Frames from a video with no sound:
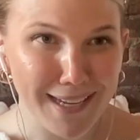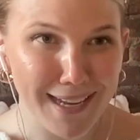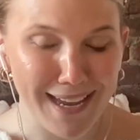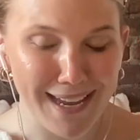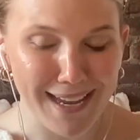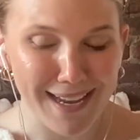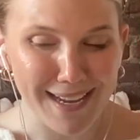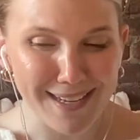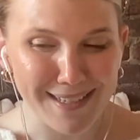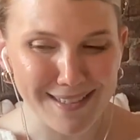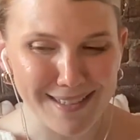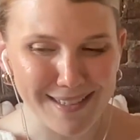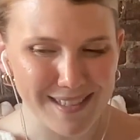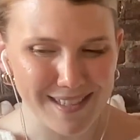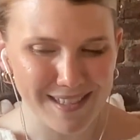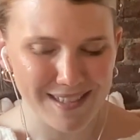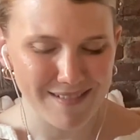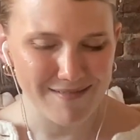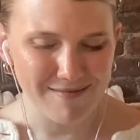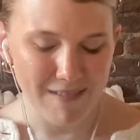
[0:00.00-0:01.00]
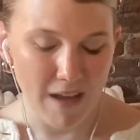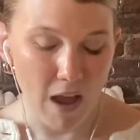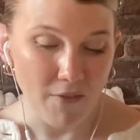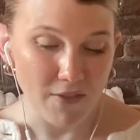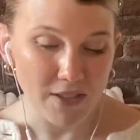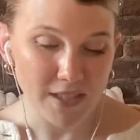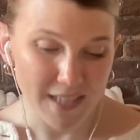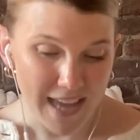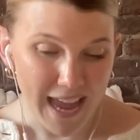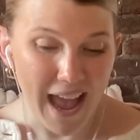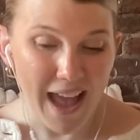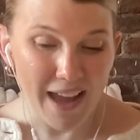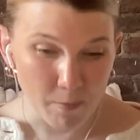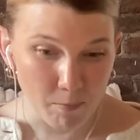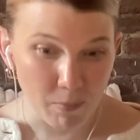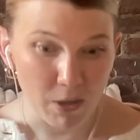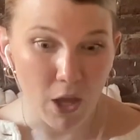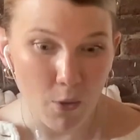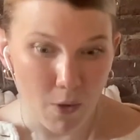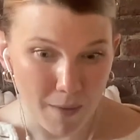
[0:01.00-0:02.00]
and obviously had a
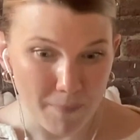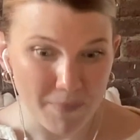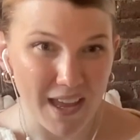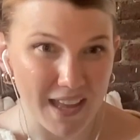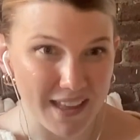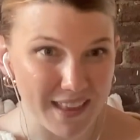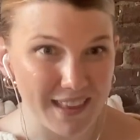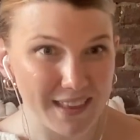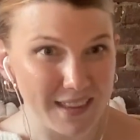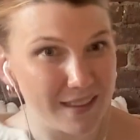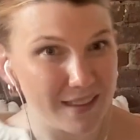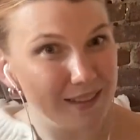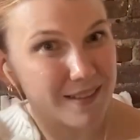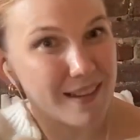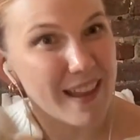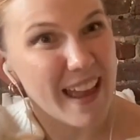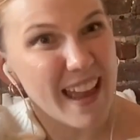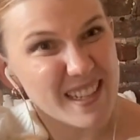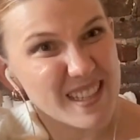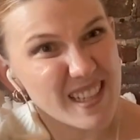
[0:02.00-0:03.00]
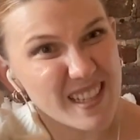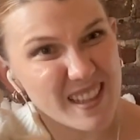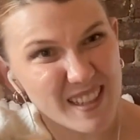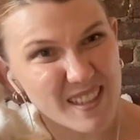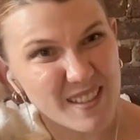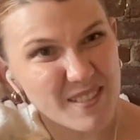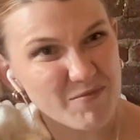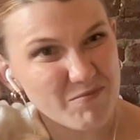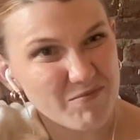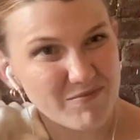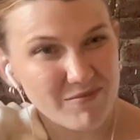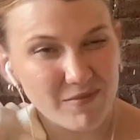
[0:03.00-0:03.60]
blow up that led to the